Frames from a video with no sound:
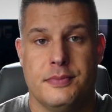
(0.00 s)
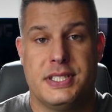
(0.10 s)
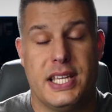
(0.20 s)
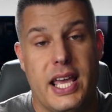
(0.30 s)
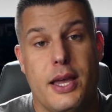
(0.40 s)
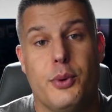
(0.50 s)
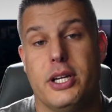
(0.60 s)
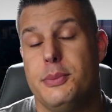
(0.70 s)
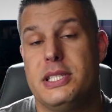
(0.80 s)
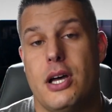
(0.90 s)
Today we're
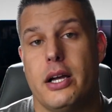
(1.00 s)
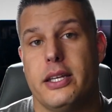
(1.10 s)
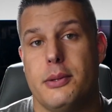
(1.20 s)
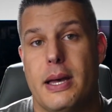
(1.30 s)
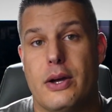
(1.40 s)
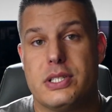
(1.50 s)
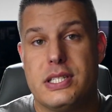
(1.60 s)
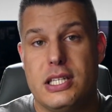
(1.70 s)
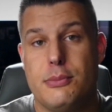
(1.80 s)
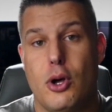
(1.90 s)
going to be talking about
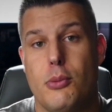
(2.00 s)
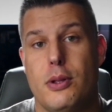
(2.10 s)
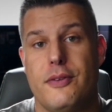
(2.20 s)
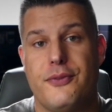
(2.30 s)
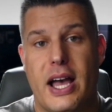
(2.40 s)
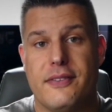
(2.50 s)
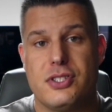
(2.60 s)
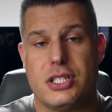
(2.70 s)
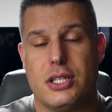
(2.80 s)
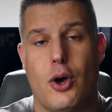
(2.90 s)
T-Mobile
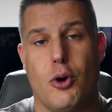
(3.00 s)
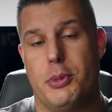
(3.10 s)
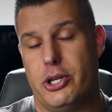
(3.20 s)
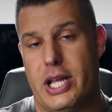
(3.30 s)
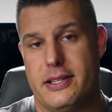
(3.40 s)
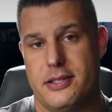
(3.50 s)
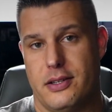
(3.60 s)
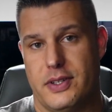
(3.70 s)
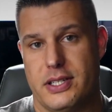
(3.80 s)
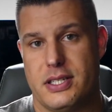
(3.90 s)
5G home internet
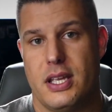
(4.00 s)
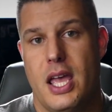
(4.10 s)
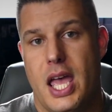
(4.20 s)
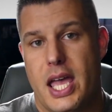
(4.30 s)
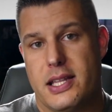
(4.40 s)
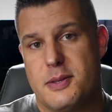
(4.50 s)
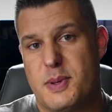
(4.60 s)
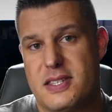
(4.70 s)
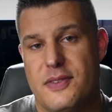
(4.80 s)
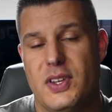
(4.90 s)
service, and
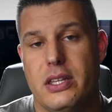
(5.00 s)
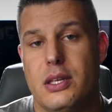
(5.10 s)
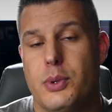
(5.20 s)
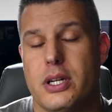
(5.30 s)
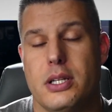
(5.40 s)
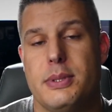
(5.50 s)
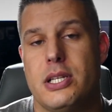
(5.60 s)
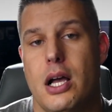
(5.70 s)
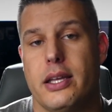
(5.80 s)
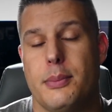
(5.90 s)
specifically we're going to be
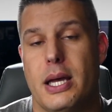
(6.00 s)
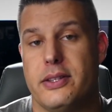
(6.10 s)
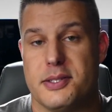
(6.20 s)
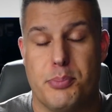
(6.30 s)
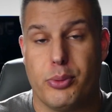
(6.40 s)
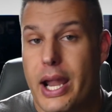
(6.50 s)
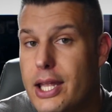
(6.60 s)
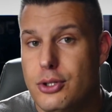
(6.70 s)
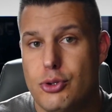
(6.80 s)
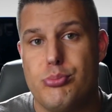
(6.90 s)
talking about this
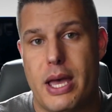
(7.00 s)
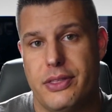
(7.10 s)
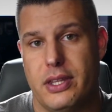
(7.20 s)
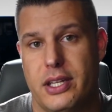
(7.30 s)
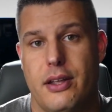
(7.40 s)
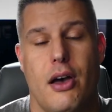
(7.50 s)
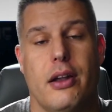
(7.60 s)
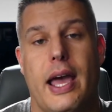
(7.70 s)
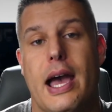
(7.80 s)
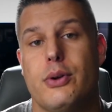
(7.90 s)
brand new method
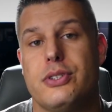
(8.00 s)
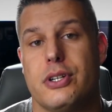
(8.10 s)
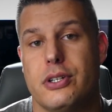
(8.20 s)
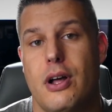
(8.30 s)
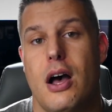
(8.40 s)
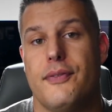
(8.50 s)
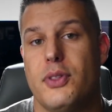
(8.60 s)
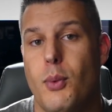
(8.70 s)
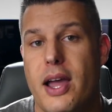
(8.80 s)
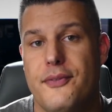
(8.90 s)
on how to turn off
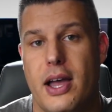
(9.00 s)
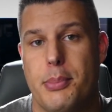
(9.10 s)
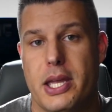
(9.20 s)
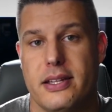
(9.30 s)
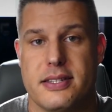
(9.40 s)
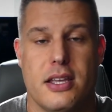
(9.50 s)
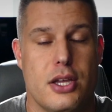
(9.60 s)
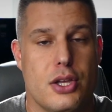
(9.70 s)
the Wi-Fi bands.